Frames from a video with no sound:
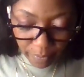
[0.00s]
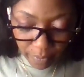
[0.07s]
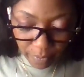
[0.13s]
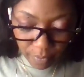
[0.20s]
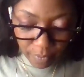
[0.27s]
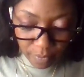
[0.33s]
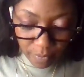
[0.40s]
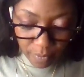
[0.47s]

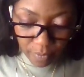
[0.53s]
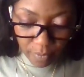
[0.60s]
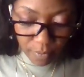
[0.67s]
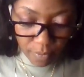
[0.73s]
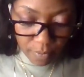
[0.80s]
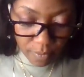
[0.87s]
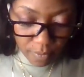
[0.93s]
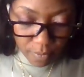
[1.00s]

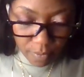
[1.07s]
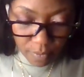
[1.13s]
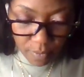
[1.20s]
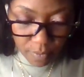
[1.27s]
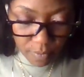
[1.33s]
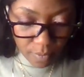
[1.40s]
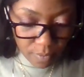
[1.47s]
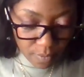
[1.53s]

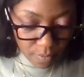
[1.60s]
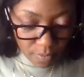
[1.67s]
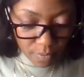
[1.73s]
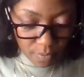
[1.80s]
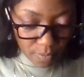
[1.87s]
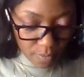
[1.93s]
No one is speaking in this clip.